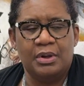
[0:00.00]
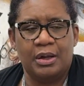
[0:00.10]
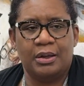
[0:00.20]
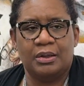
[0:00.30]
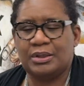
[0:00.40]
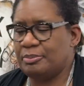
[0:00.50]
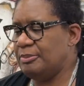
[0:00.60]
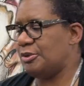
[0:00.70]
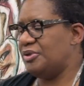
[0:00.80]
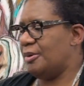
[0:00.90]
a lot of
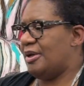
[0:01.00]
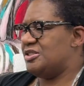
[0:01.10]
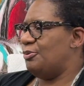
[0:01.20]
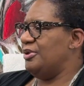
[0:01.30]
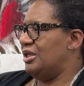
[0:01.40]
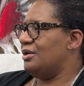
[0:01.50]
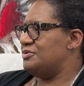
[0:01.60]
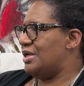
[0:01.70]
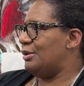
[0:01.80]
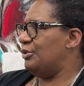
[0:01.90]
people don't think about this. When we think of
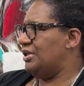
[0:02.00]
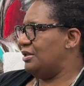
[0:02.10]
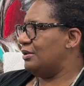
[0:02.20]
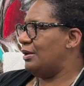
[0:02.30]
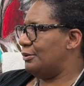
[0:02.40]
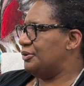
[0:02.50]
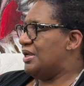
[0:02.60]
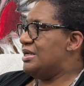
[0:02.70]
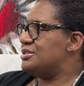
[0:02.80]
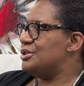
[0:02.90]
denim, we think of the color of
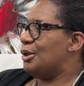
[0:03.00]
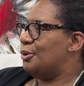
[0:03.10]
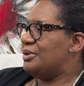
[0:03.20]
indigo.